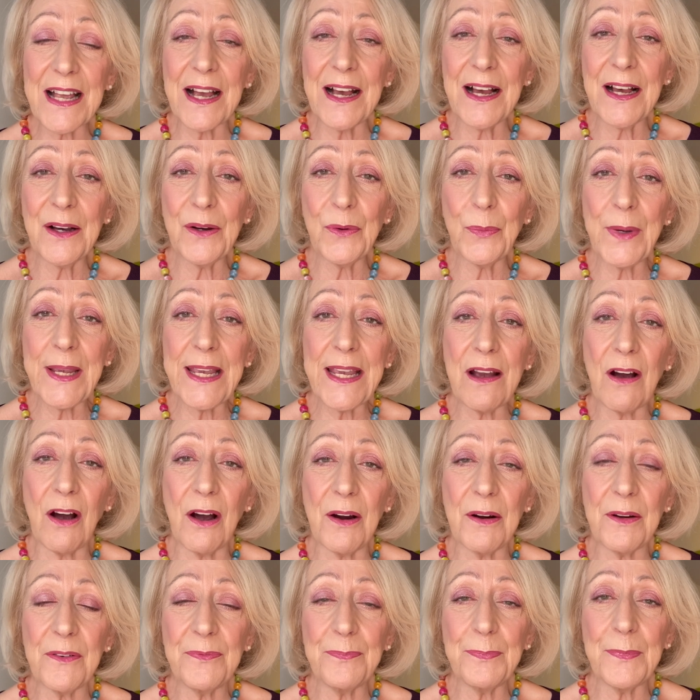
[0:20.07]
uh, we
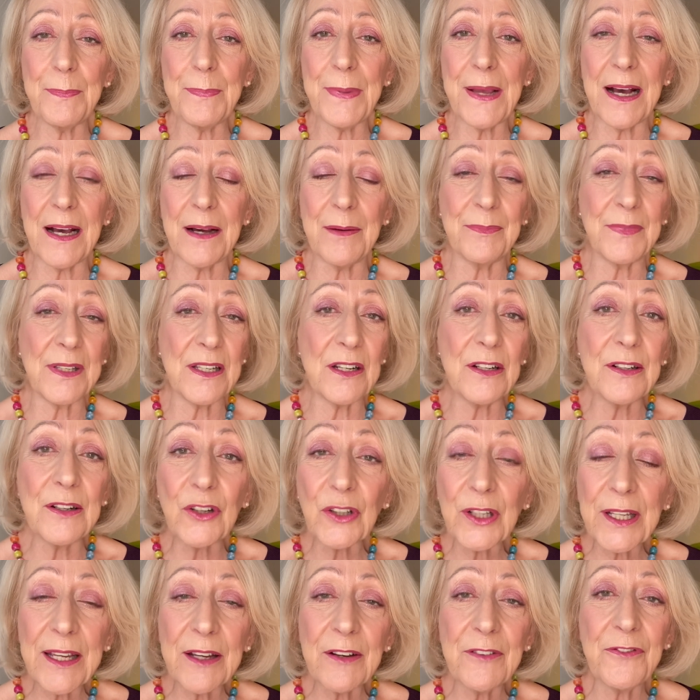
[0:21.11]
are um,
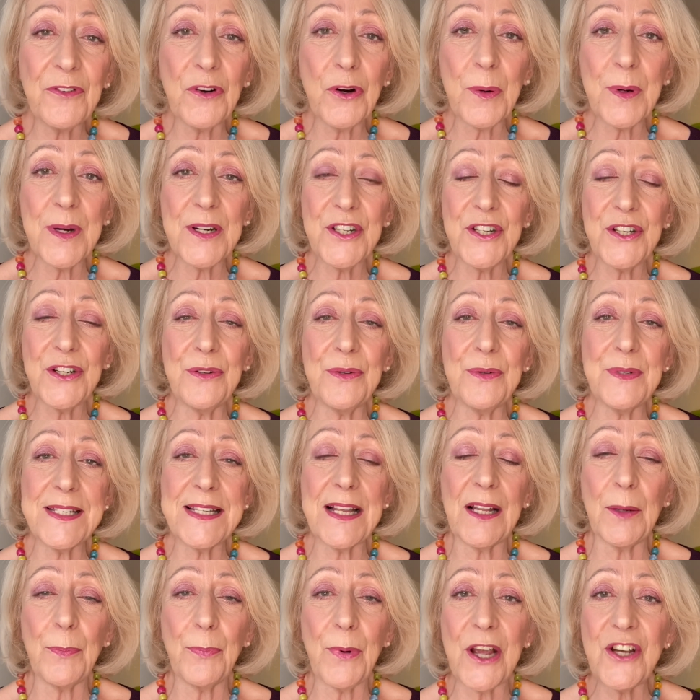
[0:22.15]
looking forward to
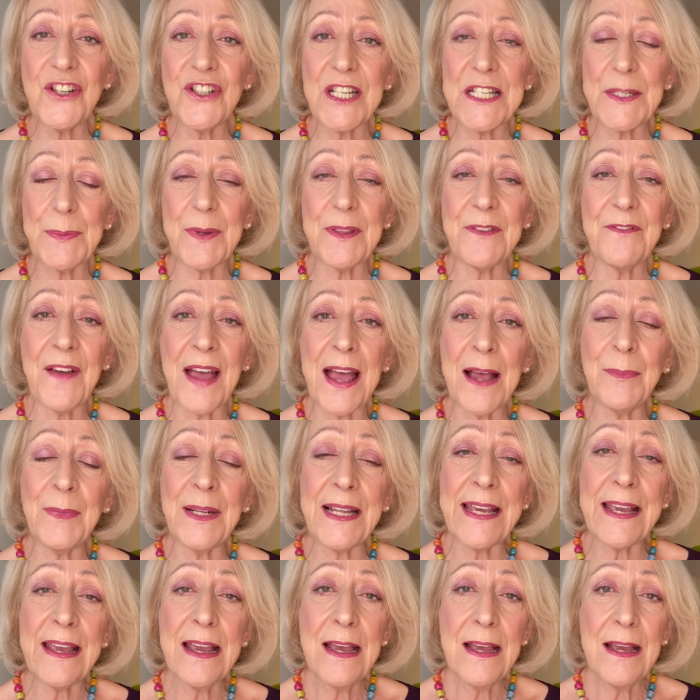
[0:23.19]
celebrations with
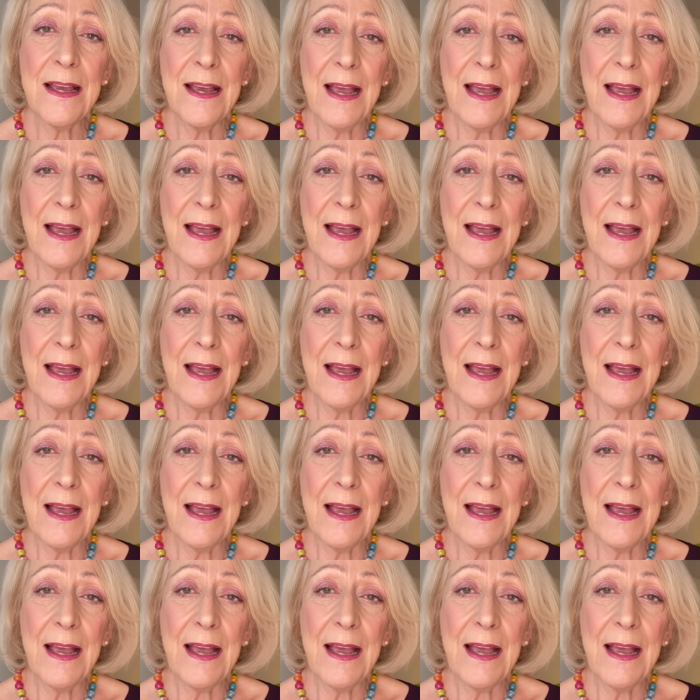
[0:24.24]
family